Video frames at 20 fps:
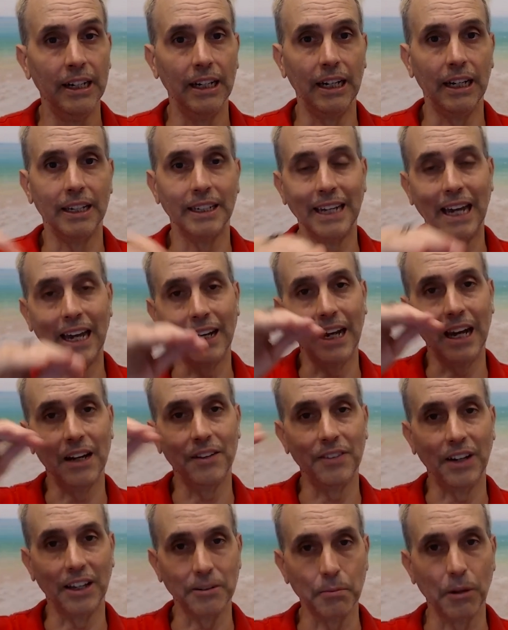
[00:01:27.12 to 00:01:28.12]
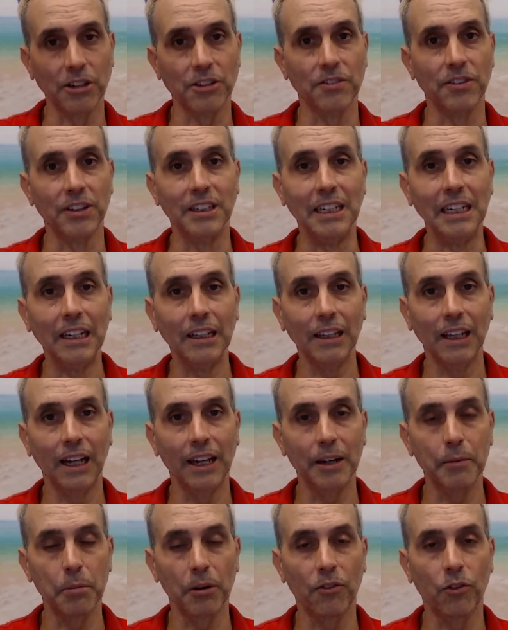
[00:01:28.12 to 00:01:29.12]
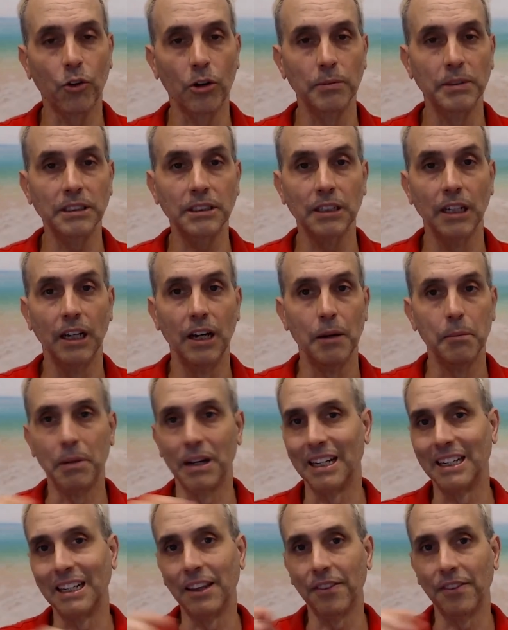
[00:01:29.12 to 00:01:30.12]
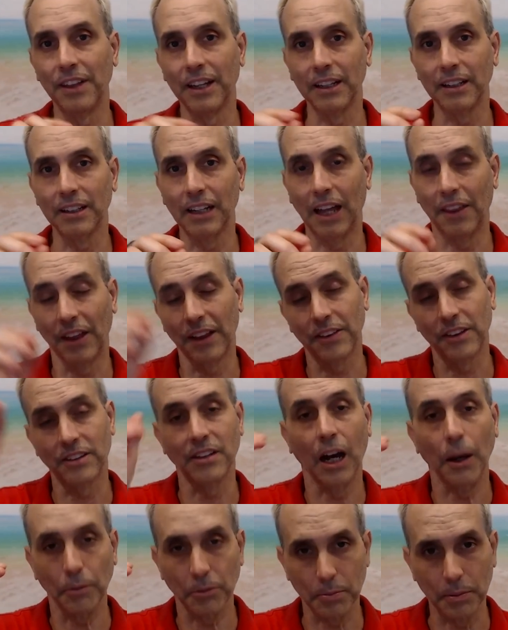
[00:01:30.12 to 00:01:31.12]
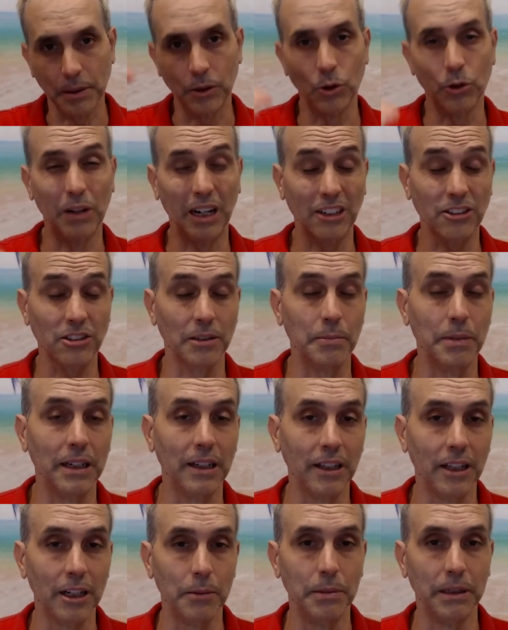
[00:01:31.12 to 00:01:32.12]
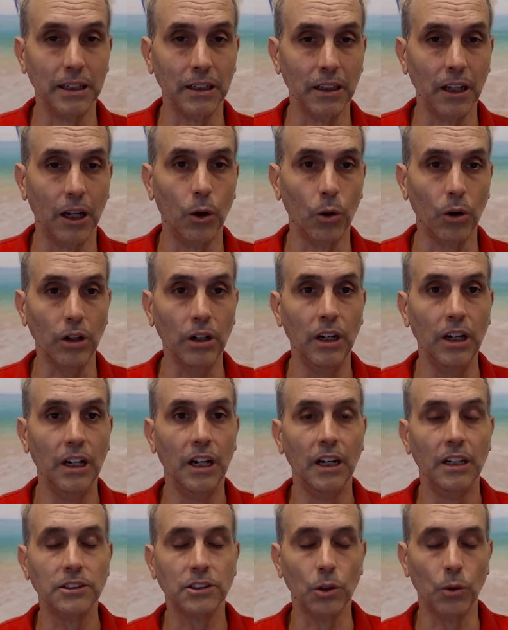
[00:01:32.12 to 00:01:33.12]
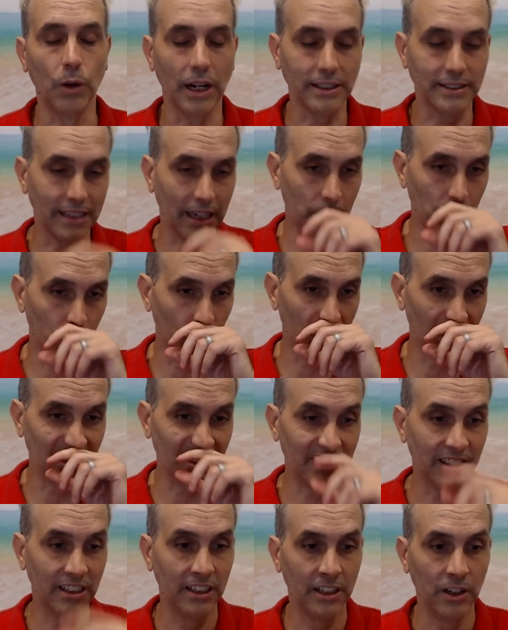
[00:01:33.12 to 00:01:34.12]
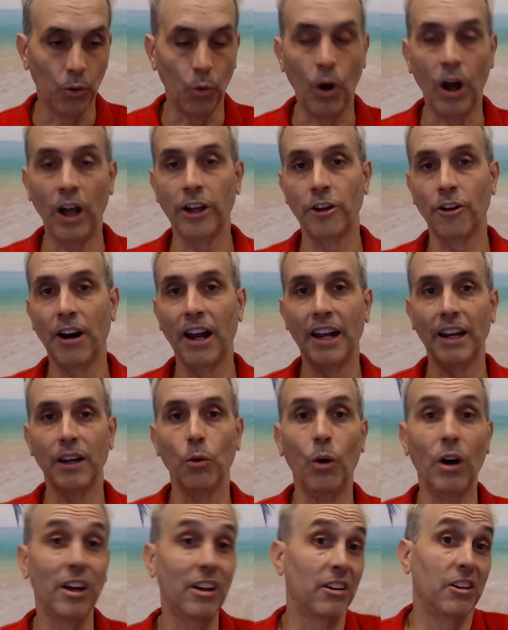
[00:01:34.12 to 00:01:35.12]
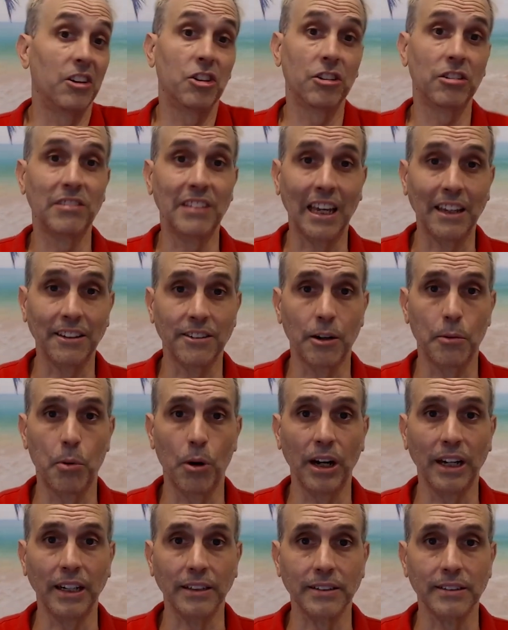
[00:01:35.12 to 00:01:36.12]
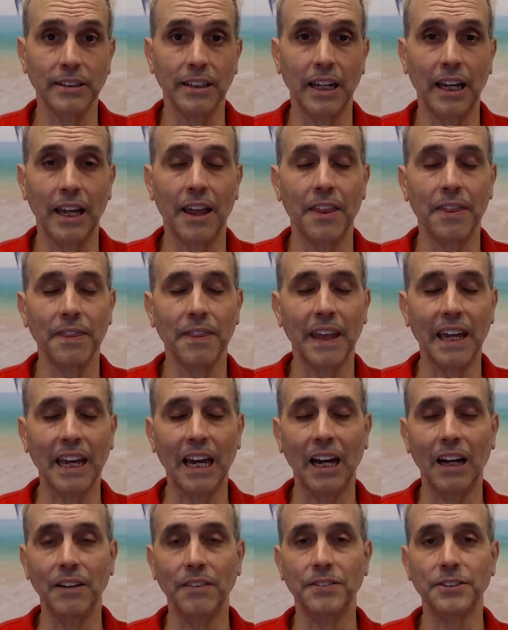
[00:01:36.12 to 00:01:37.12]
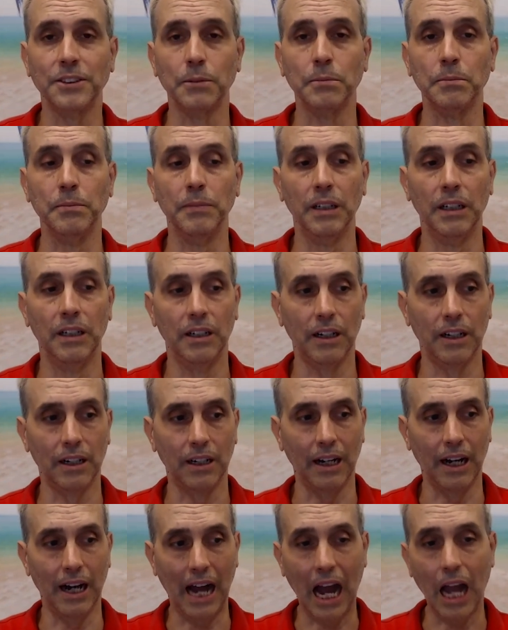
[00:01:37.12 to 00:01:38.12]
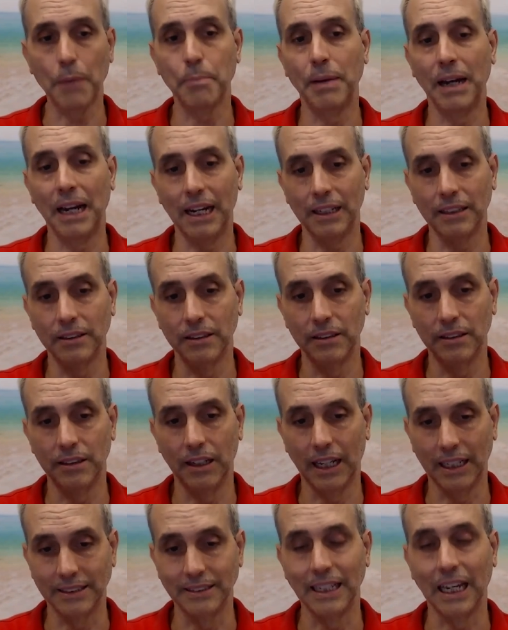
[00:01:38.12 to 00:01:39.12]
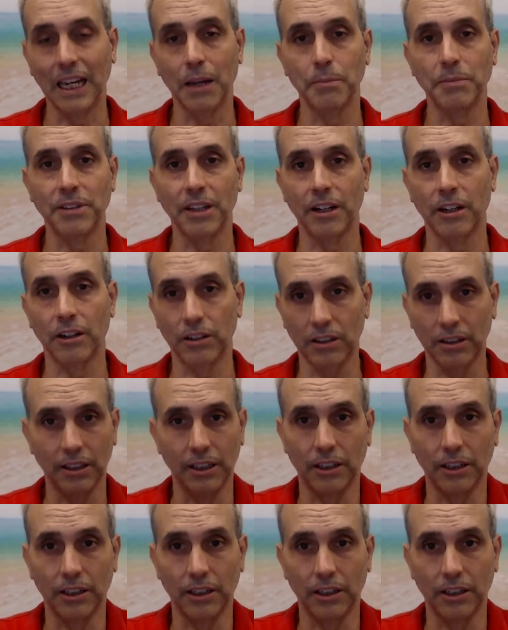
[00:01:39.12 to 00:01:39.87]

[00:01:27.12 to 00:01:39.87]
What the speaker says: and not have as much of a decline in performance. But I thought the top speed would actually be a little bit lower. So what I said was, while you're at it, why don't you just test their brains? And they have some iPad exams that are